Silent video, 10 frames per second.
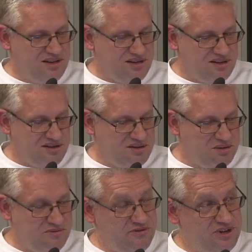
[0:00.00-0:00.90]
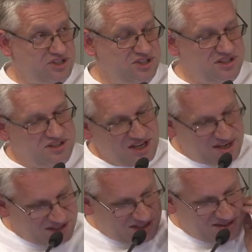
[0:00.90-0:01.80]
Uh, first
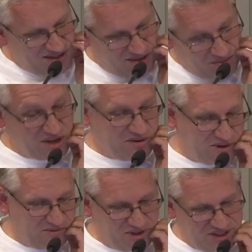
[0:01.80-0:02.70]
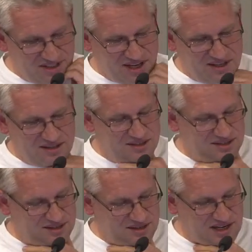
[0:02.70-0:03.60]
thing that one of the first
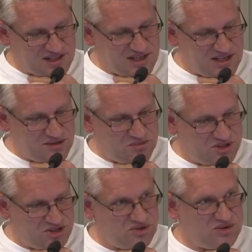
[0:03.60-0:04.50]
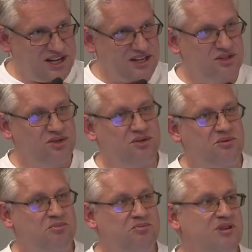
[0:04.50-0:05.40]
things I did was trying
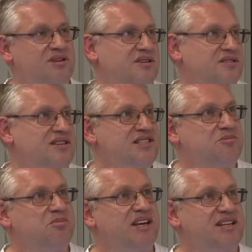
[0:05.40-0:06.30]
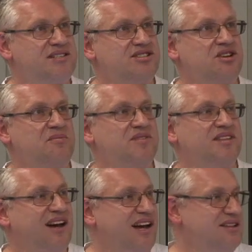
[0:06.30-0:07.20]
to uh, display
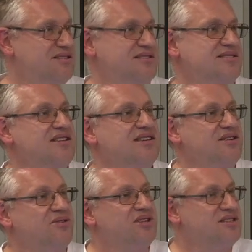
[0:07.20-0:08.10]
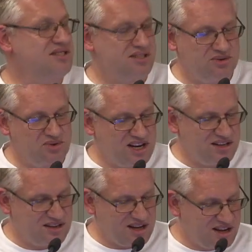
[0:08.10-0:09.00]
some tiles on its
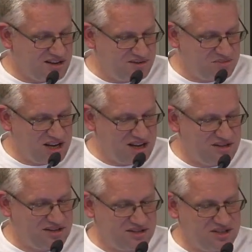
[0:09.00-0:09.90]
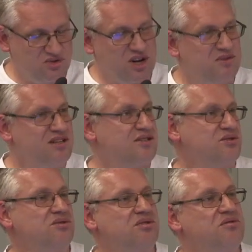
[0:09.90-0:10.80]
screen and made a script that could